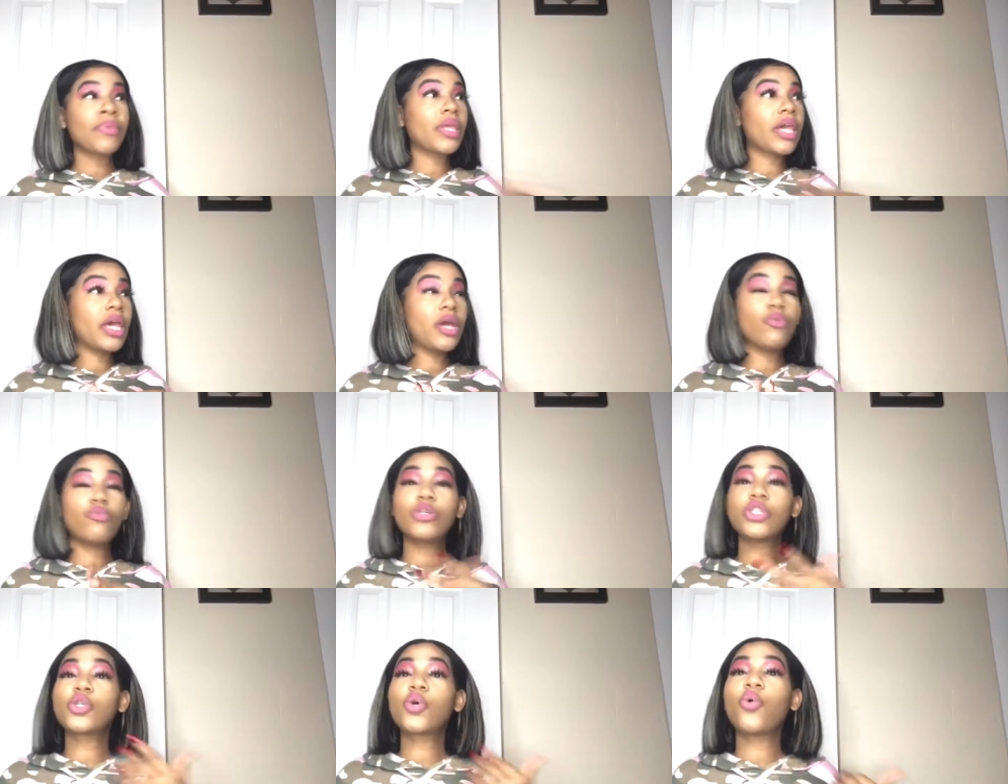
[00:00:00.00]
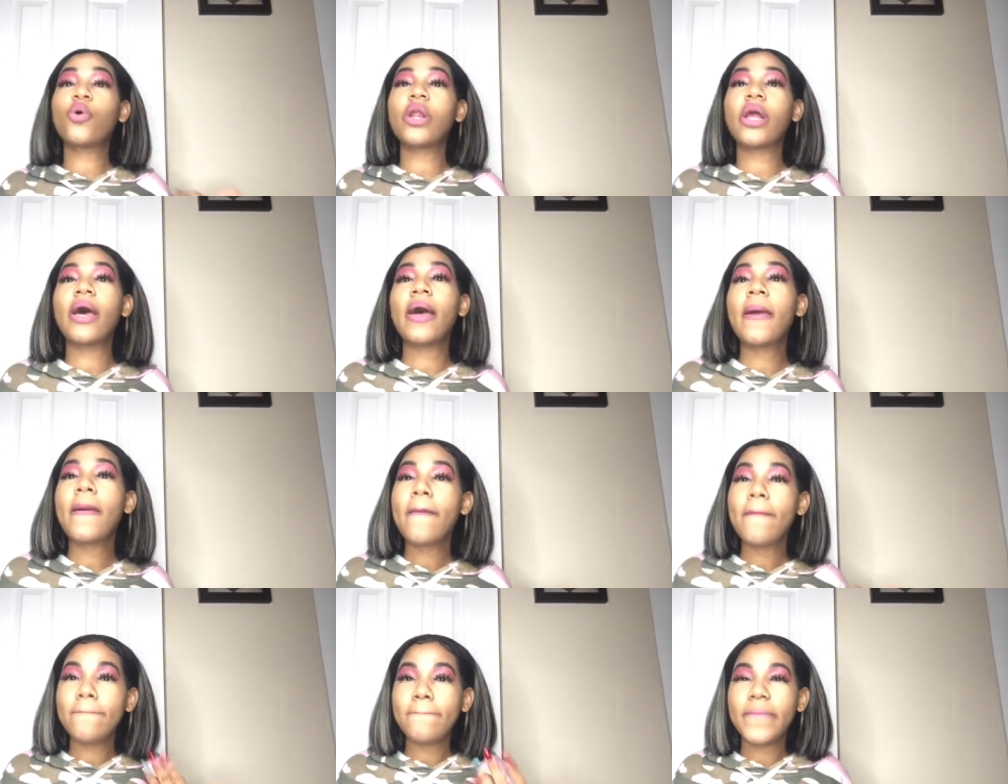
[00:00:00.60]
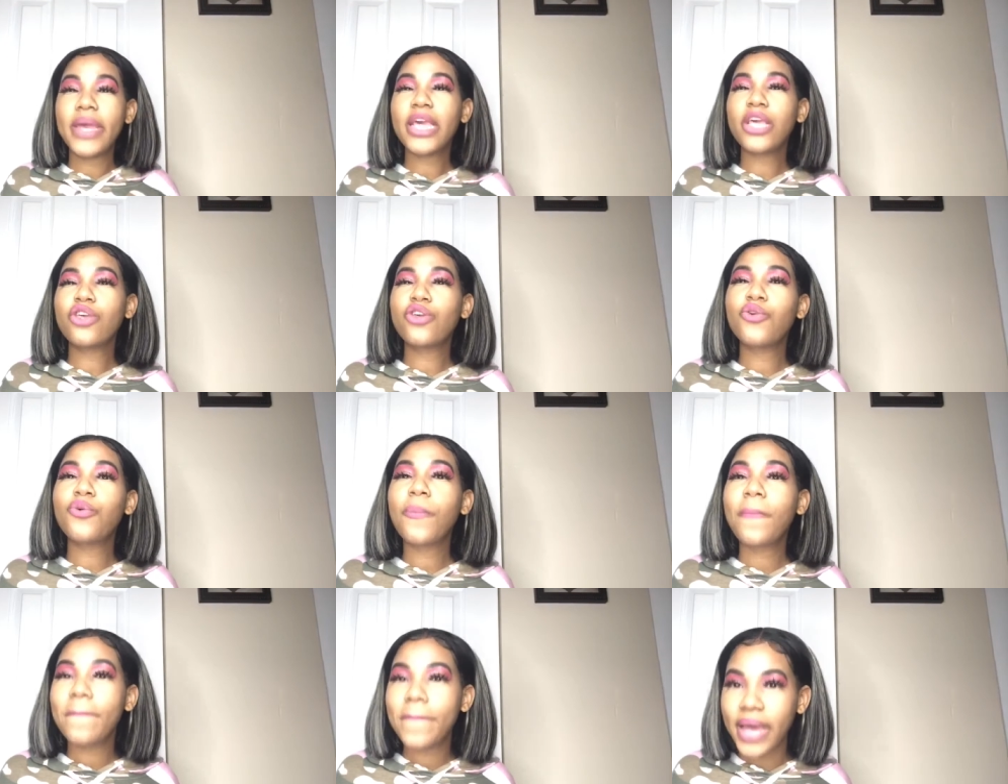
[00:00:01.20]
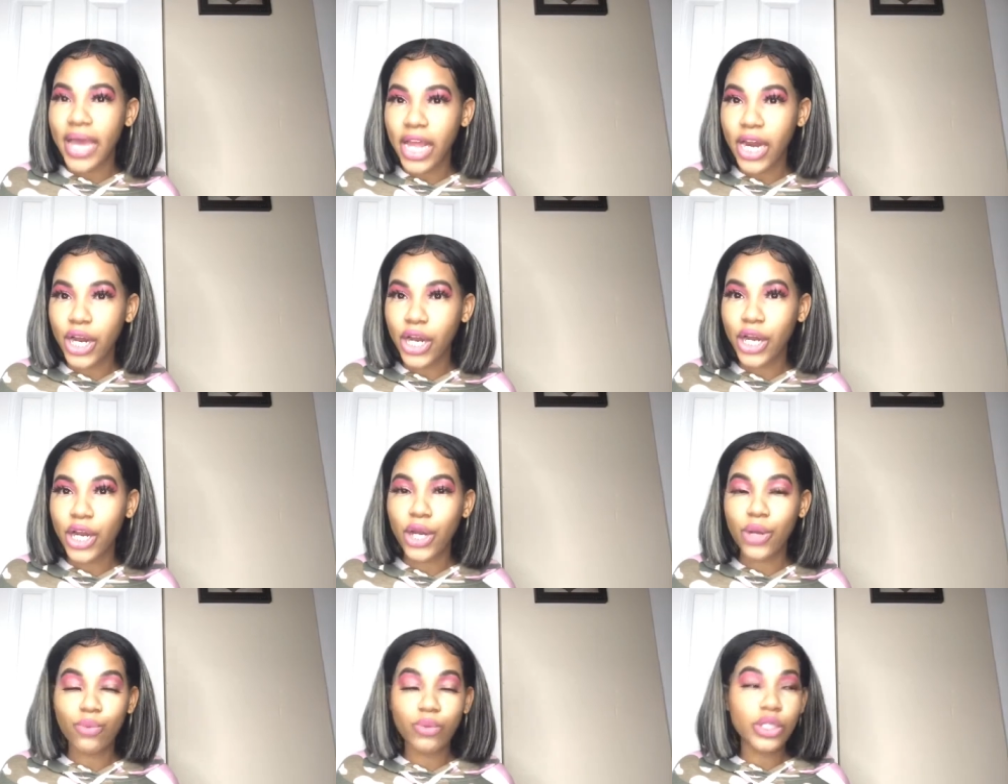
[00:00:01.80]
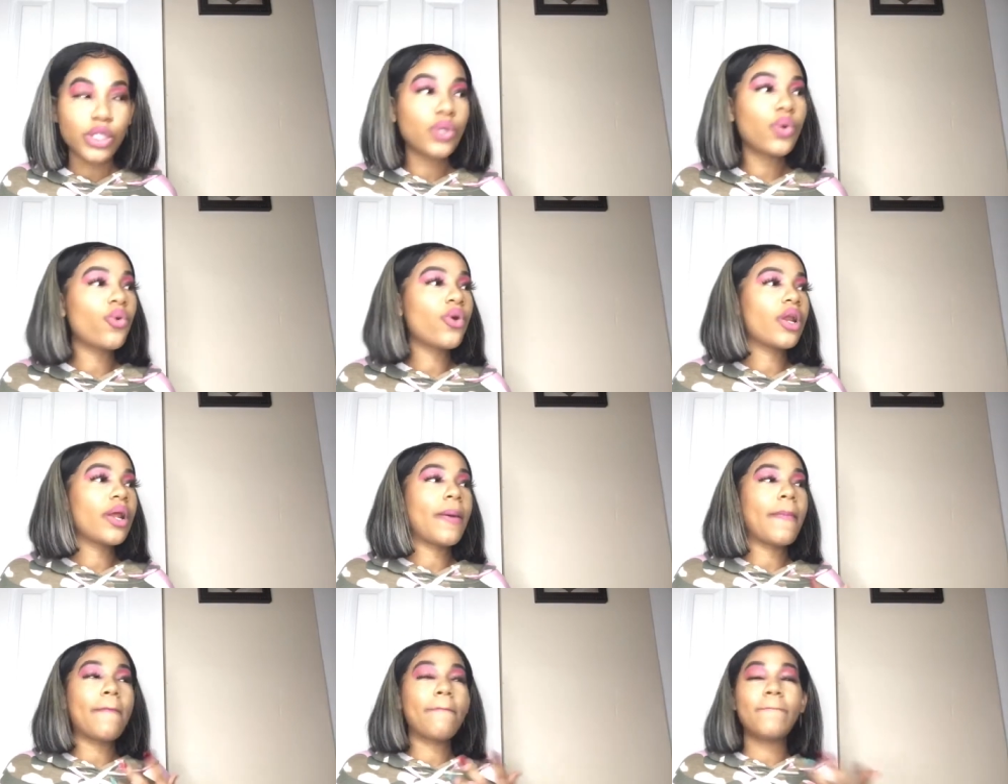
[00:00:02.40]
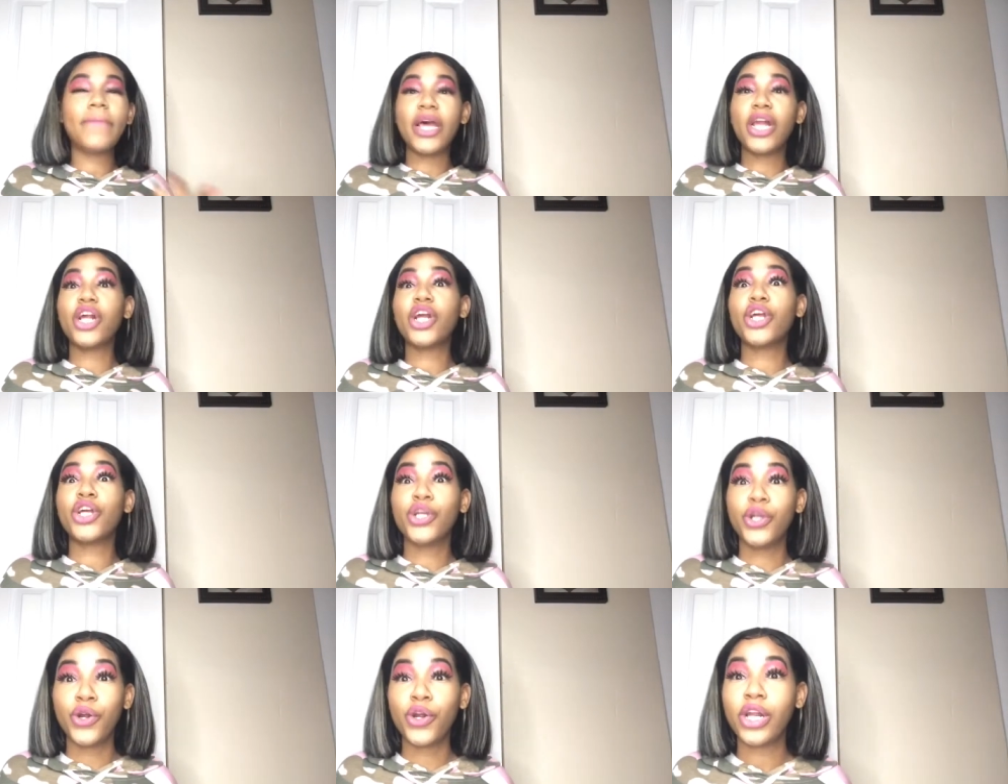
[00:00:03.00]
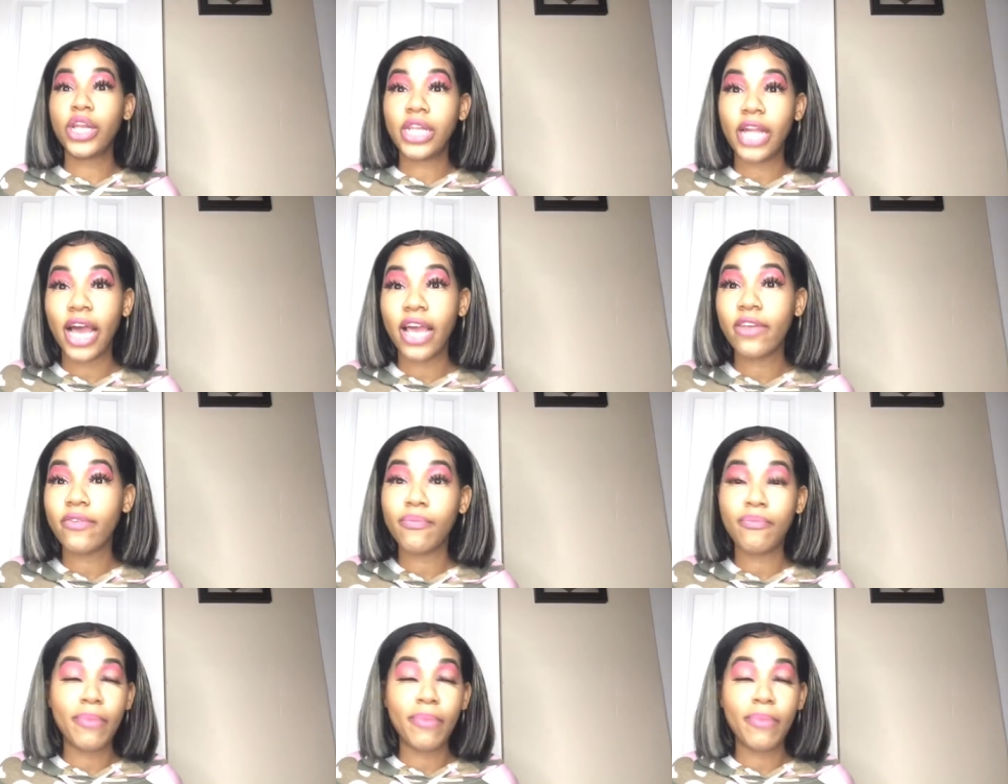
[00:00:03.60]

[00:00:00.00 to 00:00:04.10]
and what's going to make you better and what's going to better your life,